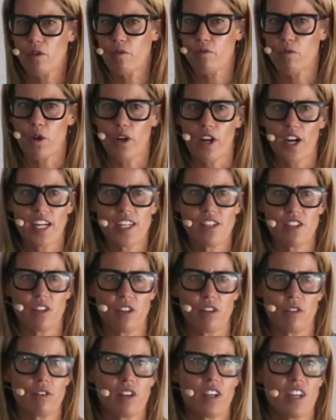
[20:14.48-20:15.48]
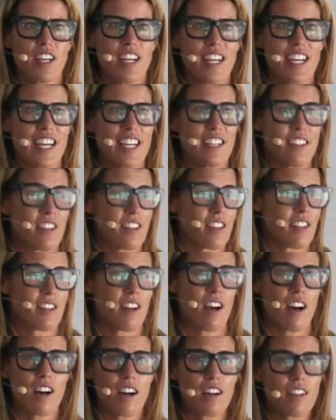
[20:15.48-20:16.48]
lot of what I do is just
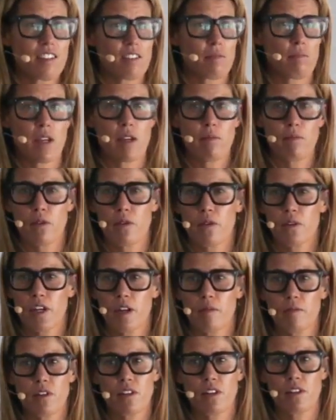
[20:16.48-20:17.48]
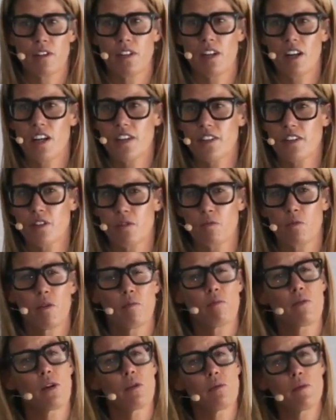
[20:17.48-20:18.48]
ask people who come to those classes,
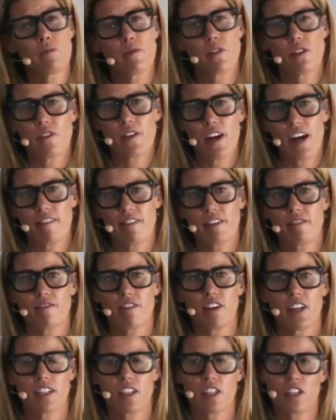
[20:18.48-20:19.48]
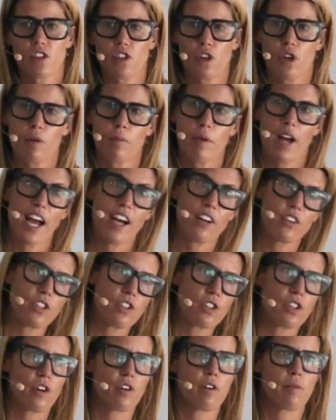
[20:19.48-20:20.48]
what problems are you having finding a job? How do
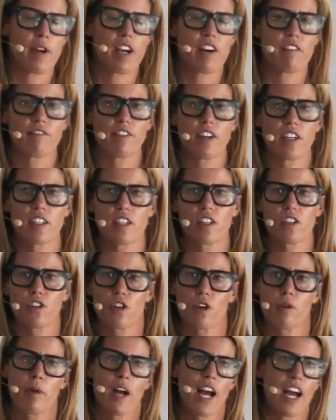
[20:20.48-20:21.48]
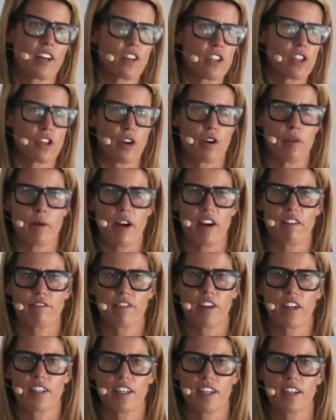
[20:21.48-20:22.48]
you go about finding a job? How do you go about
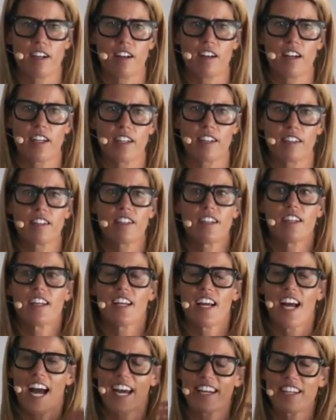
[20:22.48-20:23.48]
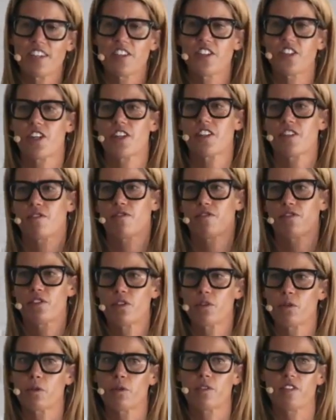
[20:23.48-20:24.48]
finding a client? And it just
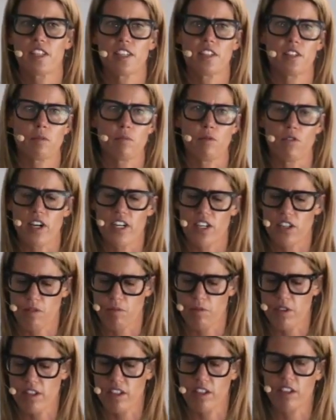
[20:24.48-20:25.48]
fuels the inspiration